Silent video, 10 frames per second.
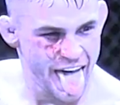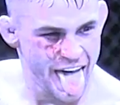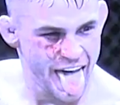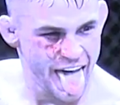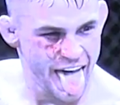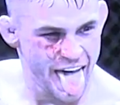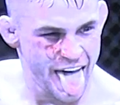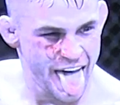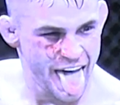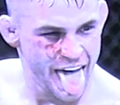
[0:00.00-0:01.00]

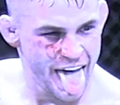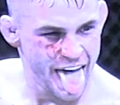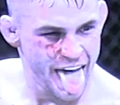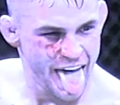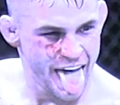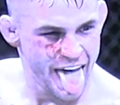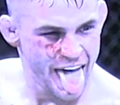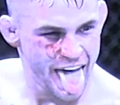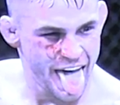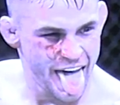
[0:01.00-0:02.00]

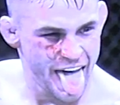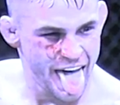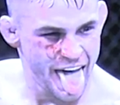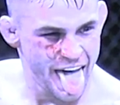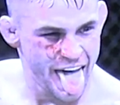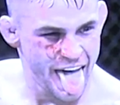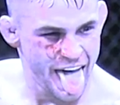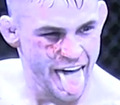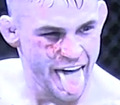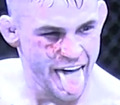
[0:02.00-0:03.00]

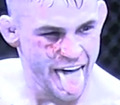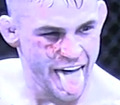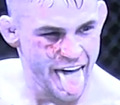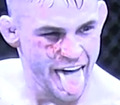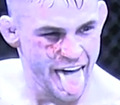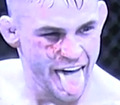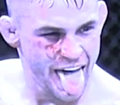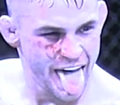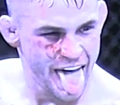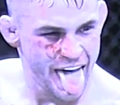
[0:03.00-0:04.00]

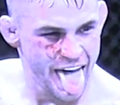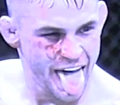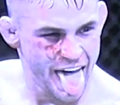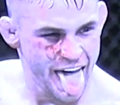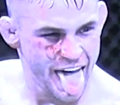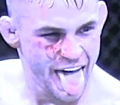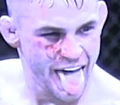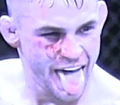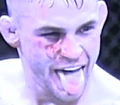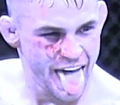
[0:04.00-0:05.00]

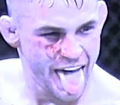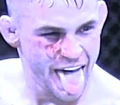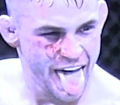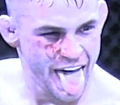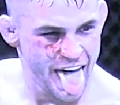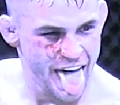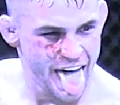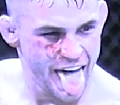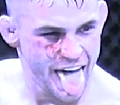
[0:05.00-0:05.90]
(not speaking)